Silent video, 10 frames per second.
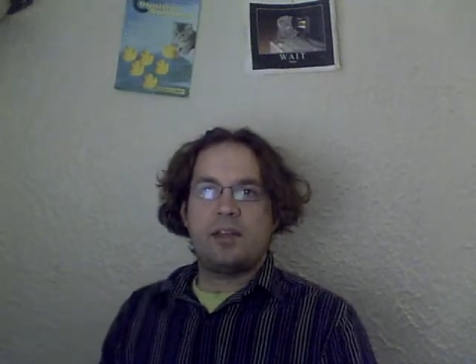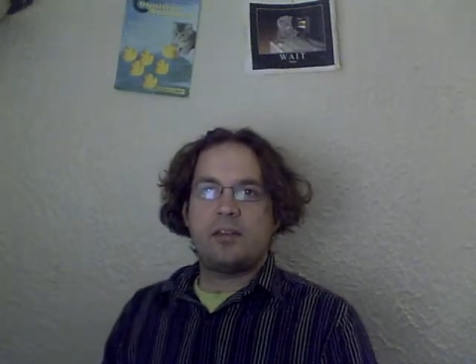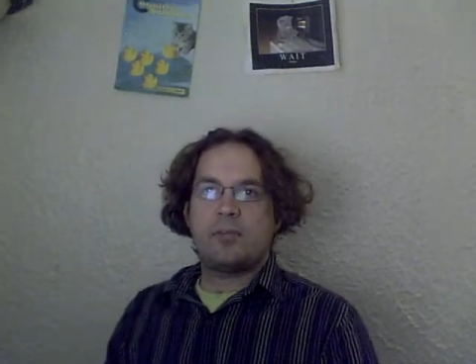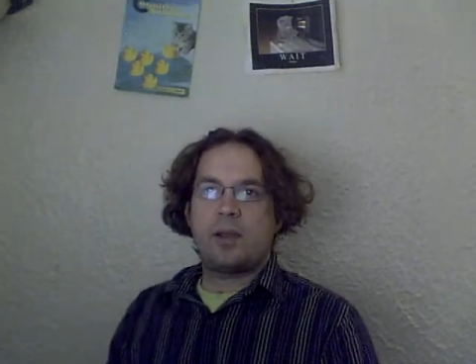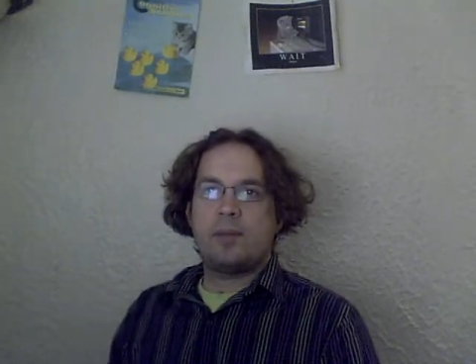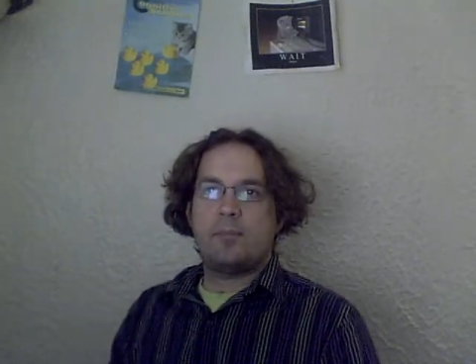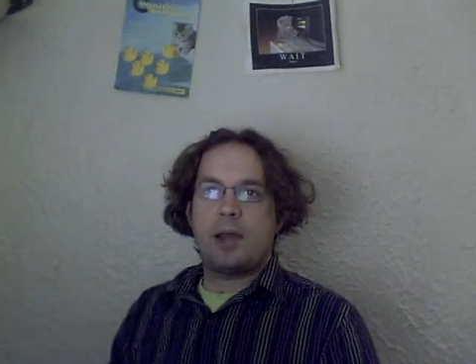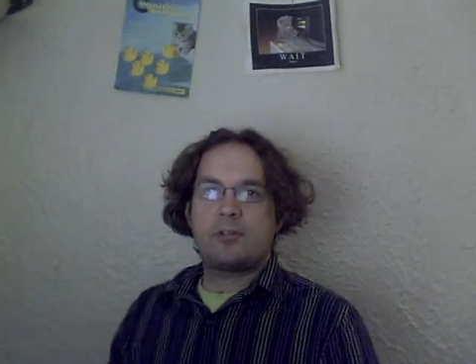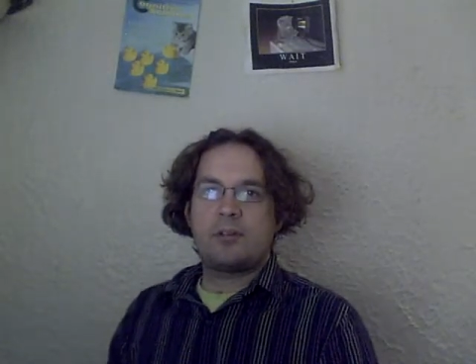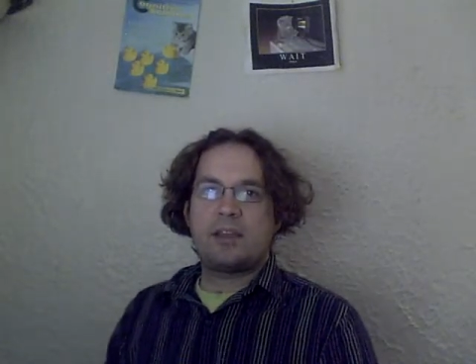and write
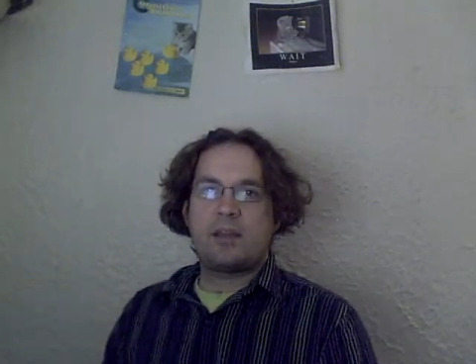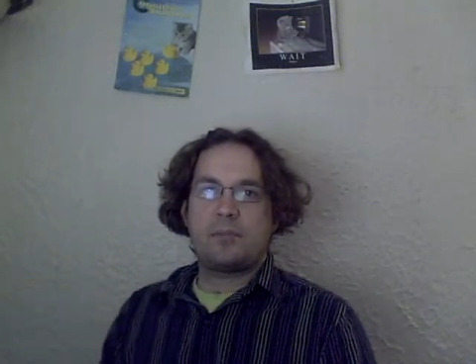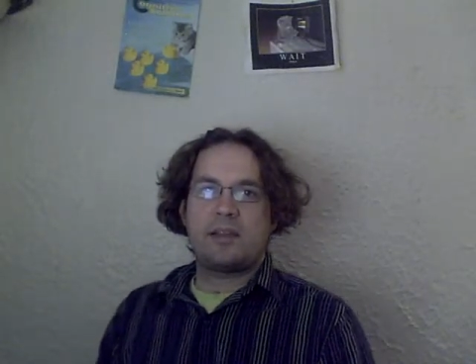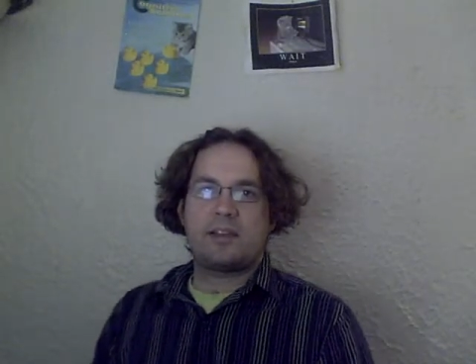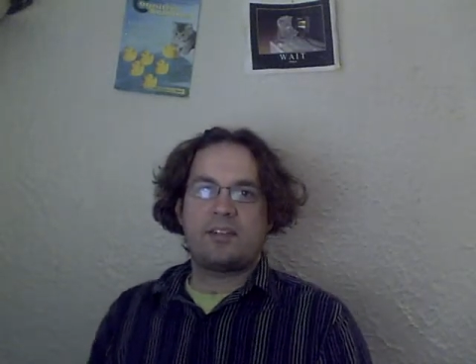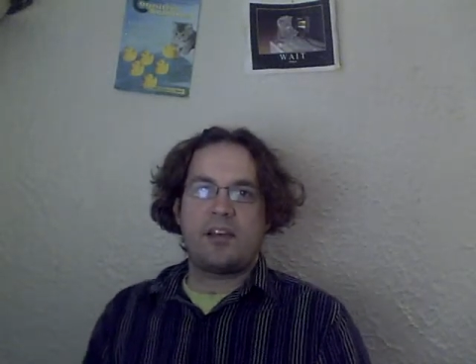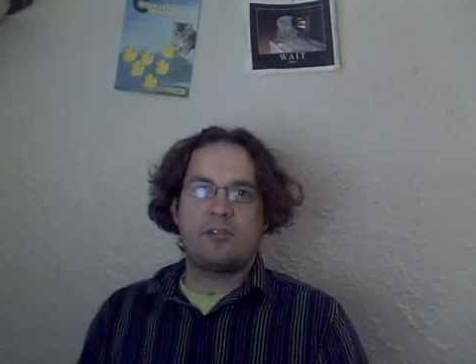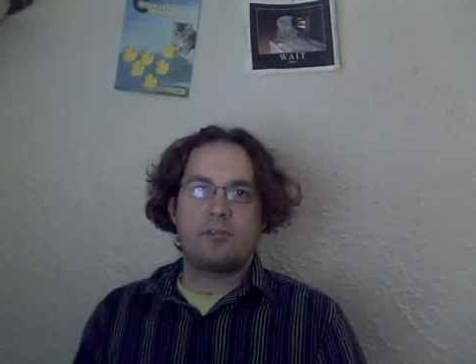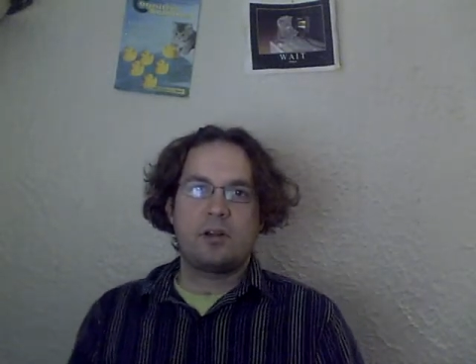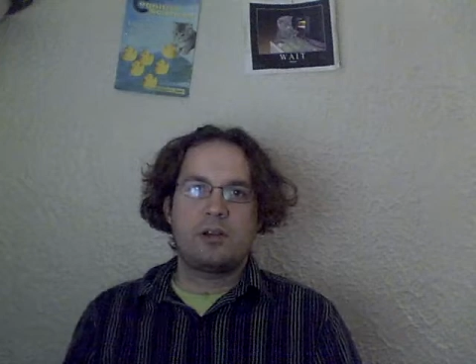moderately complex
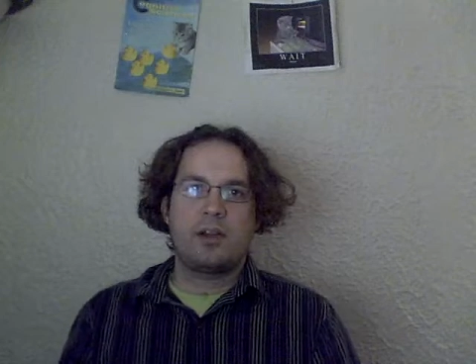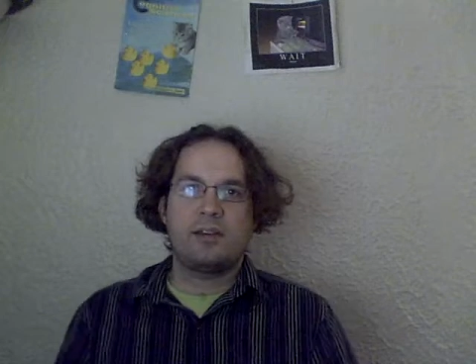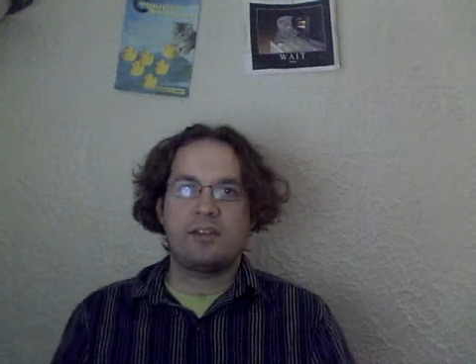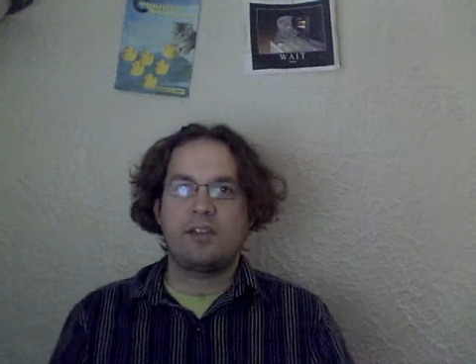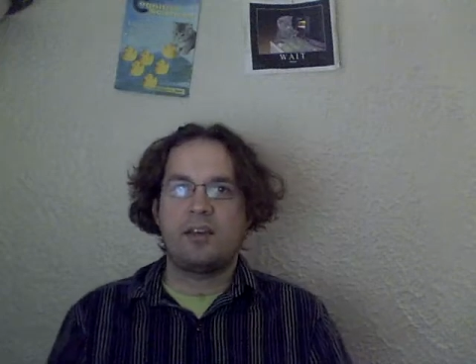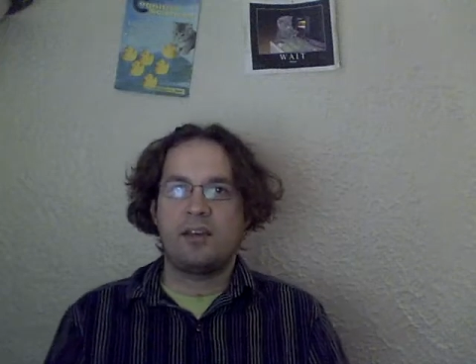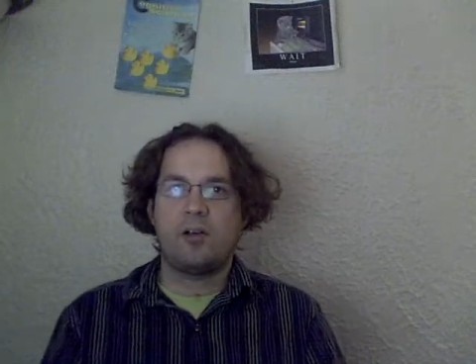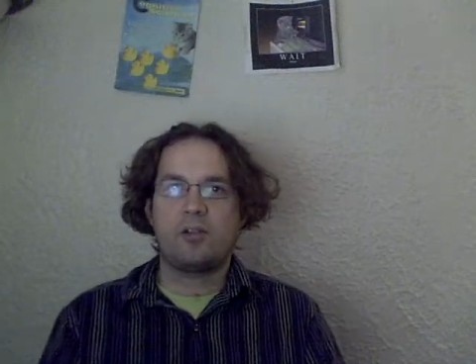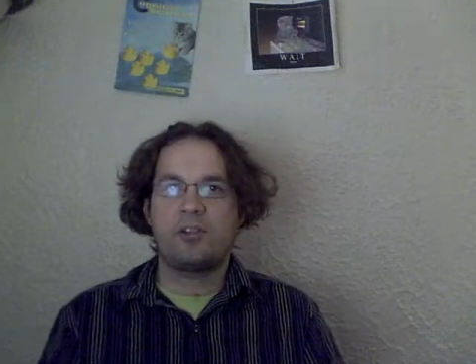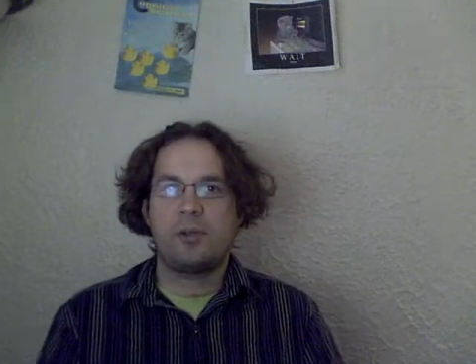software and
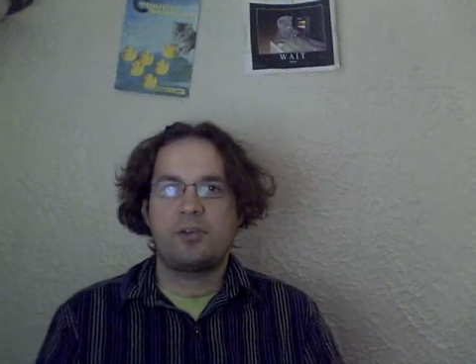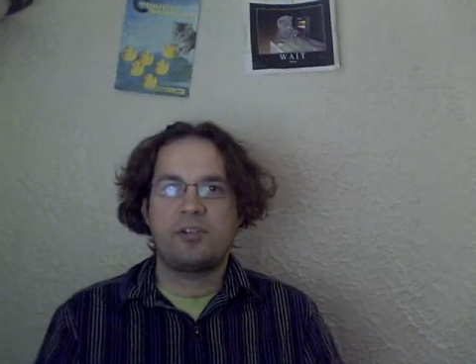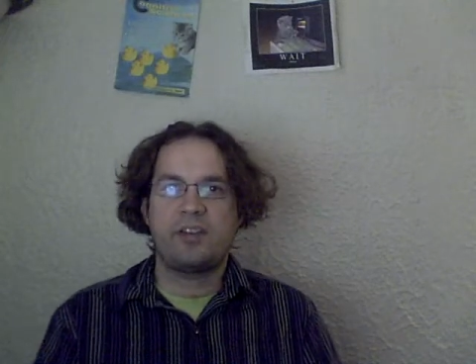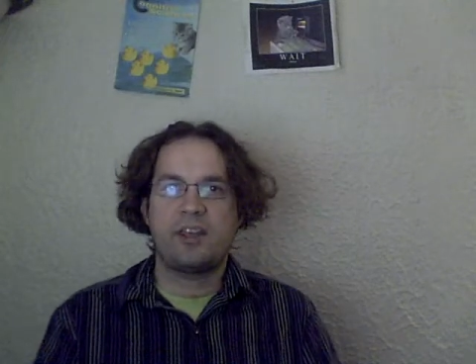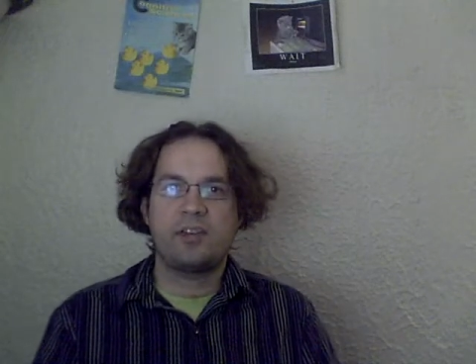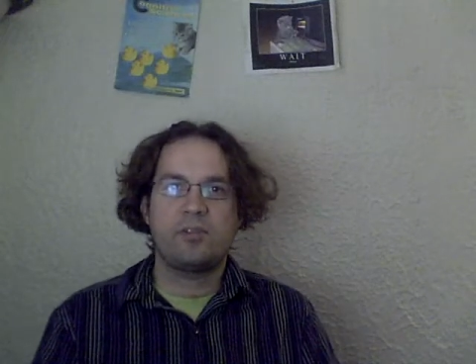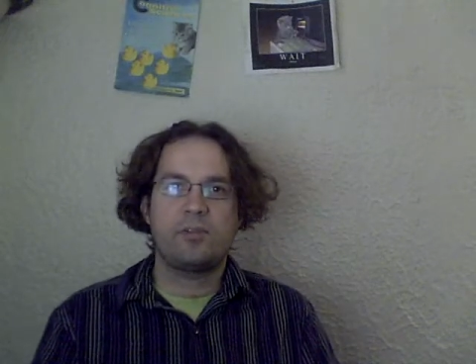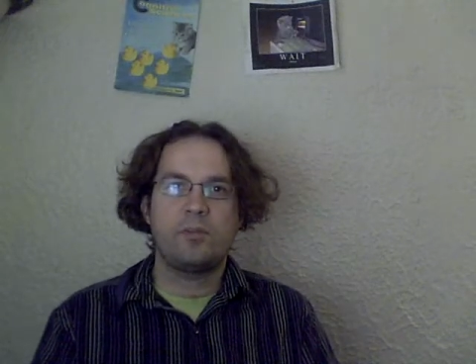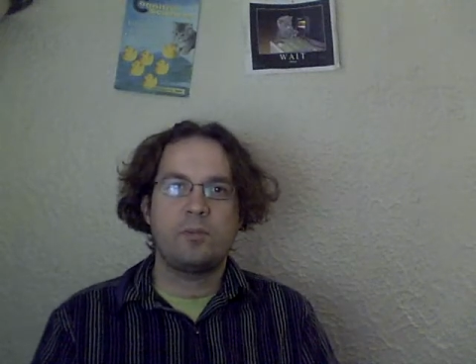uh, also understand